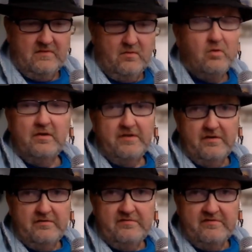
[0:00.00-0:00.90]
All of
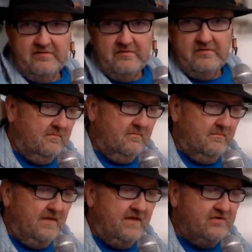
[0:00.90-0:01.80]
those.
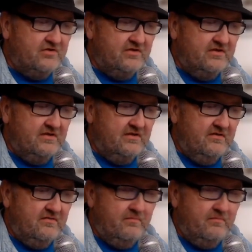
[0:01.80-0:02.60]
Meanjin's